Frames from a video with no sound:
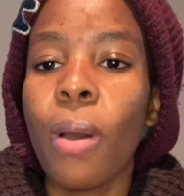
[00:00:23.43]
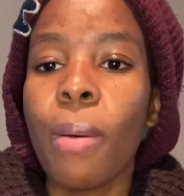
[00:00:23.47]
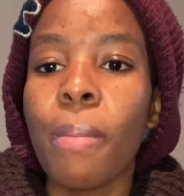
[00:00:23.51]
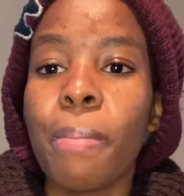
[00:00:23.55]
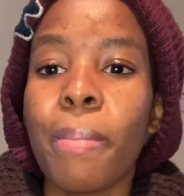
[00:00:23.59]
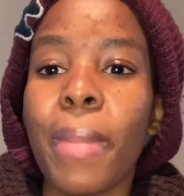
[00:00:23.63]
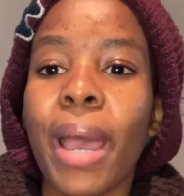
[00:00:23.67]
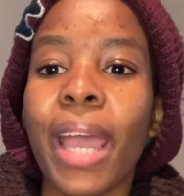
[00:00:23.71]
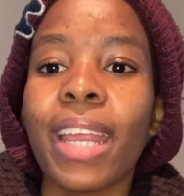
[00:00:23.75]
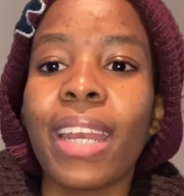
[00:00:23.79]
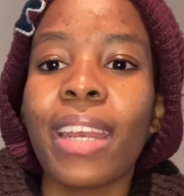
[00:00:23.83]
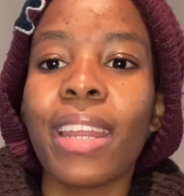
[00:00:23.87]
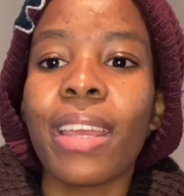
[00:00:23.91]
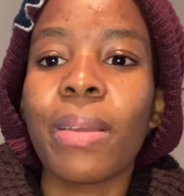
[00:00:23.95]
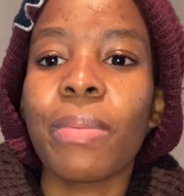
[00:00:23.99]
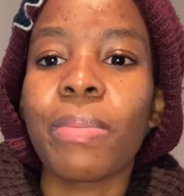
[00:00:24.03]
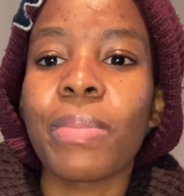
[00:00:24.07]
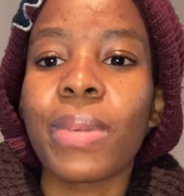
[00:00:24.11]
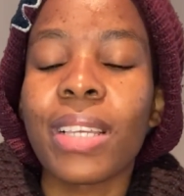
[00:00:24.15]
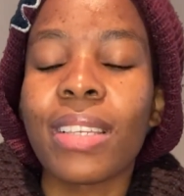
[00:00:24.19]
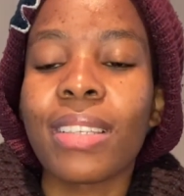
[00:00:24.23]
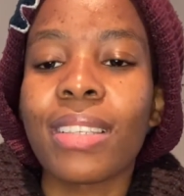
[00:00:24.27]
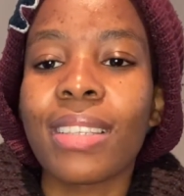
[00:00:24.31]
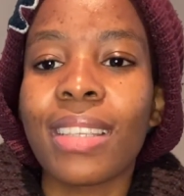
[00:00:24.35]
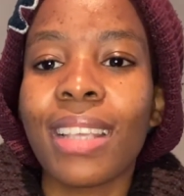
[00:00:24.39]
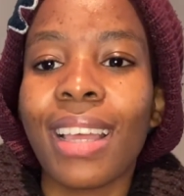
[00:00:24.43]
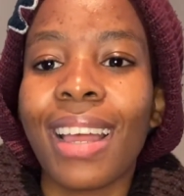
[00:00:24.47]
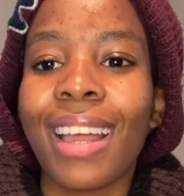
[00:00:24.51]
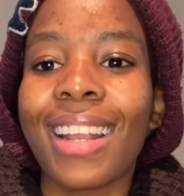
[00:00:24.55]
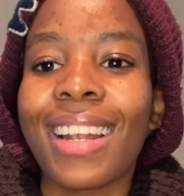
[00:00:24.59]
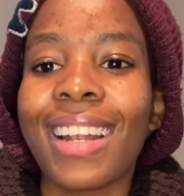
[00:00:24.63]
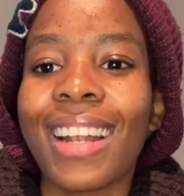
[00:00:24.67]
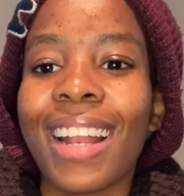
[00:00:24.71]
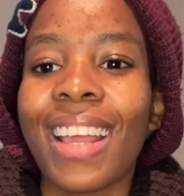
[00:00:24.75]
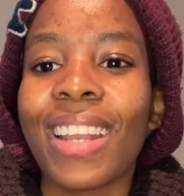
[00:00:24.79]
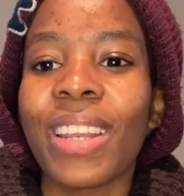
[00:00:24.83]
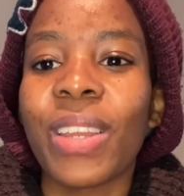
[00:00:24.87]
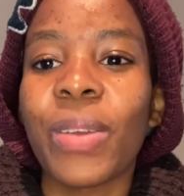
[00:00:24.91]
My name is
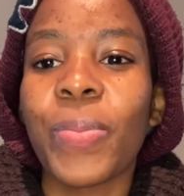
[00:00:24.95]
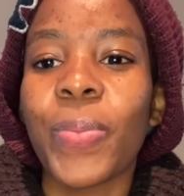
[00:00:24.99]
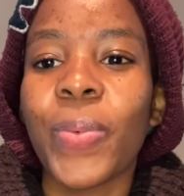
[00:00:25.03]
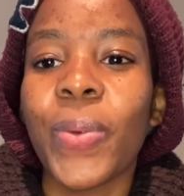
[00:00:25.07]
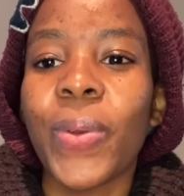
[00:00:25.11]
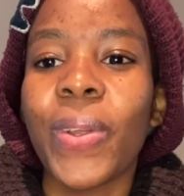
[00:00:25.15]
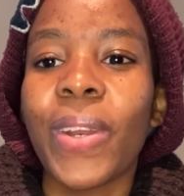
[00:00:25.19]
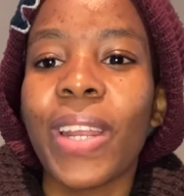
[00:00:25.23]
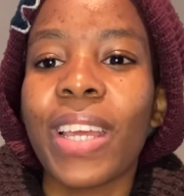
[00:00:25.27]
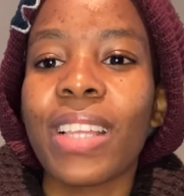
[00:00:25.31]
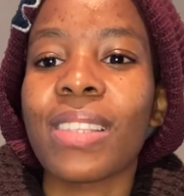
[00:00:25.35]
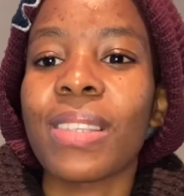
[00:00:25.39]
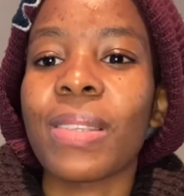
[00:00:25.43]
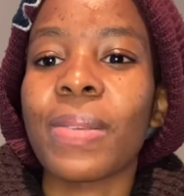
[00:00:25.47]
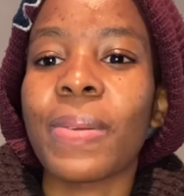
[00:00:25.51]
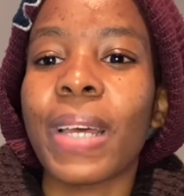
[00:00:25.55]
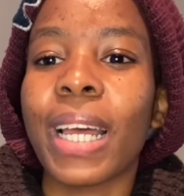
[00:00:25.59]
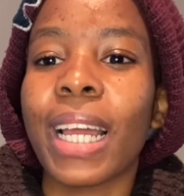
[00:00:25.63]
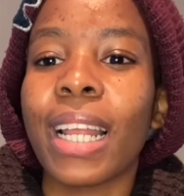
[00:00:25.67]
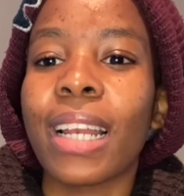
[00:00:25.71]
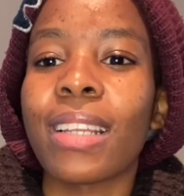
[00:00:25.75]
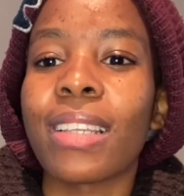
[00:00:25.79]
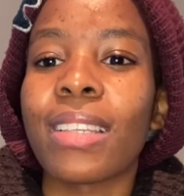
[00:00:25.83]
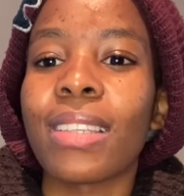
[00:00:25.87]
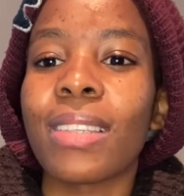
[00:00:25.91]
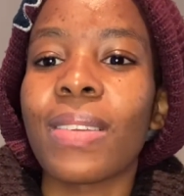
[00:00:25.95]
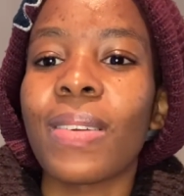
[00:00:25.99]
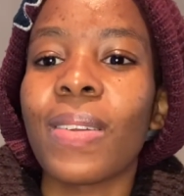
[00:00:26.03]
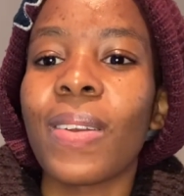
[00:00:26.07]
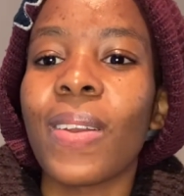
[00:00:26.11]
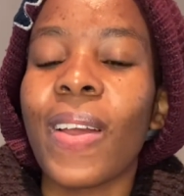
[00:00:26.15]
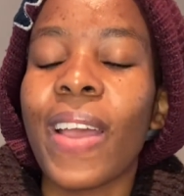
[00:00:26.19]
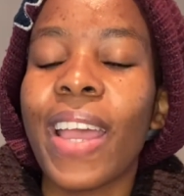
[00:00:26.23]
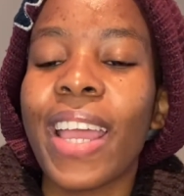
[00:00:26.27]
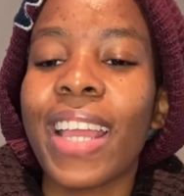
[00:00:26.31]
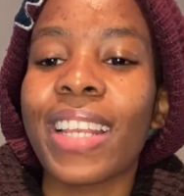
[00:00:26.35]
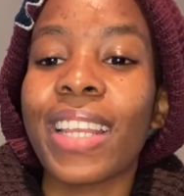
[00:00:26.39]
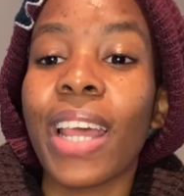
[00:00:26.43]
Saratlani Prudence Oralisolo,
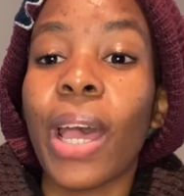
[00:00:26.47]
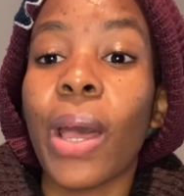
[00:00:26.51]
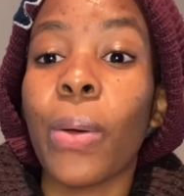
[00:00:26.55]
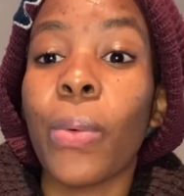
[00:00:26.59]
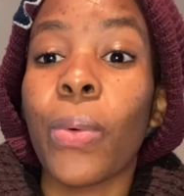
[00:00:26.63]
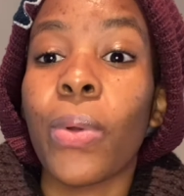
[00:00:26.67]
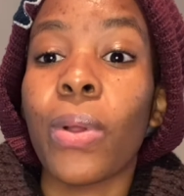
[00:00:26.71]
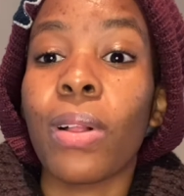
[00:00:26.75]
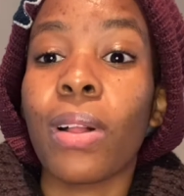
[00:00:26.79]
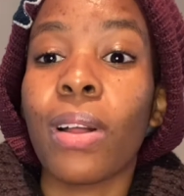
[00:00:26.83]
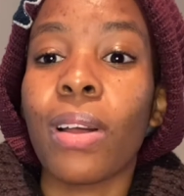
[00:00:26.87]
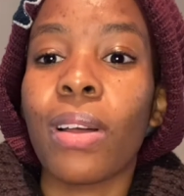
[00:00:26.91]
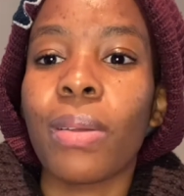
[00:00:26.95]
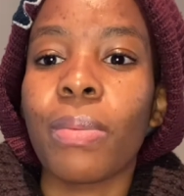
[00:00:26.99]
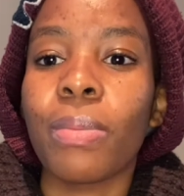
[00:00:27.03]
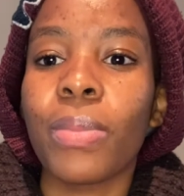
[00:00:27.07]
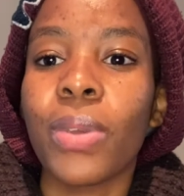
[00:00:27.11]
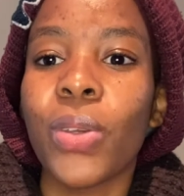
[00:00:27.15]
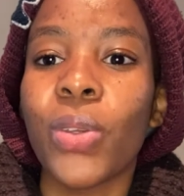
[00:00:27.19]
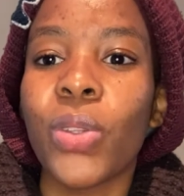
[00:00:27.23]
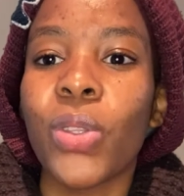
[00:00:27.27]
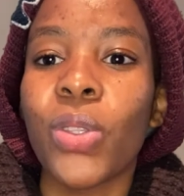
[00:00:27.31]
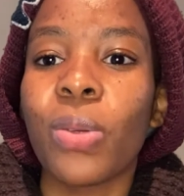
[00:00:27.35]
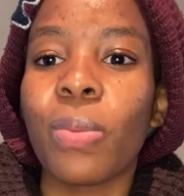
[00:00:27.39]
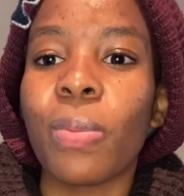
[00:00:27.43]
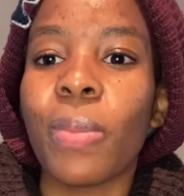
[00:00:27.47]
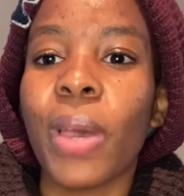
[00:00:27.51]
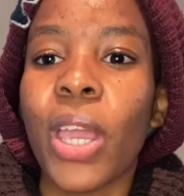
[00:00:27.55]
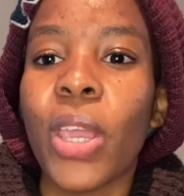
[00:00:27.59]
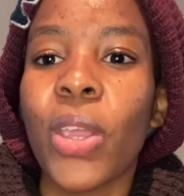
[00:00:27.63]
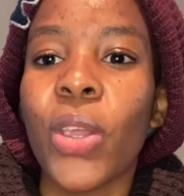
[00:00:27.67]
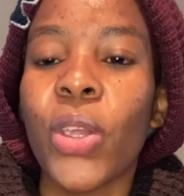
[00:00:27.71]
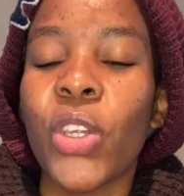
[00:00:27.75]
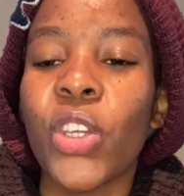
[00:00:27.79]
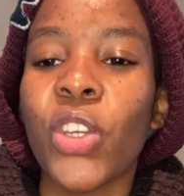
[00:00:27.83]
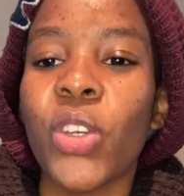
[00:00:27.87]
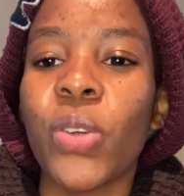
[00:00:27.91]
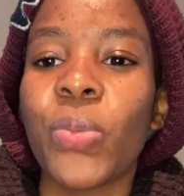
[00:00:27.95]
and I welcome you to my
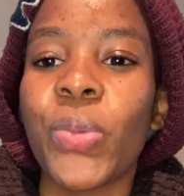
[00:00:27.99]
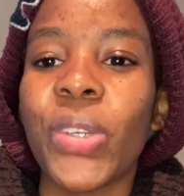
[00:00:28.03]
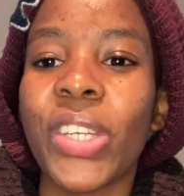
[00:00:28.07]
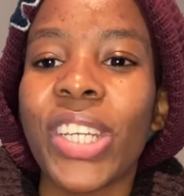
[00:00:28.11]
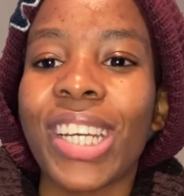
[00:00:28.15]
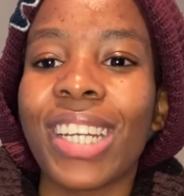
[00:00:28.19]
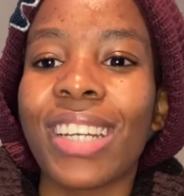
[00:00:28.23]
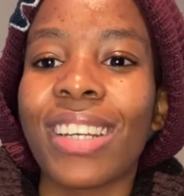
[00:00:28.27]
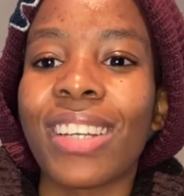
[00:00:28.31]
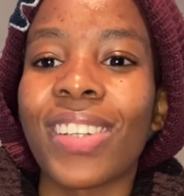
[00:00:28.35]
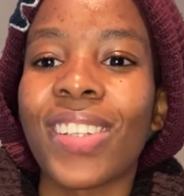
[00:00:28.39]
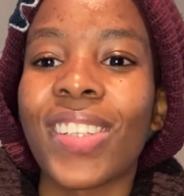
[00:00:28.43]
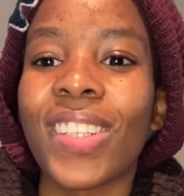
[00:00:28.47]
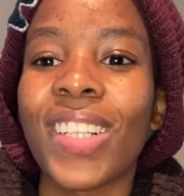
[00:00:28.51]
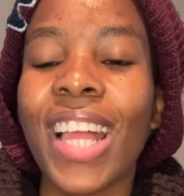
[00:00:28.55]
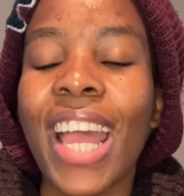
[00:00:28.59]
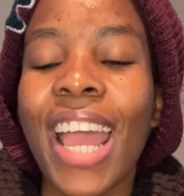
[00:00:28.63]
YouTube channel,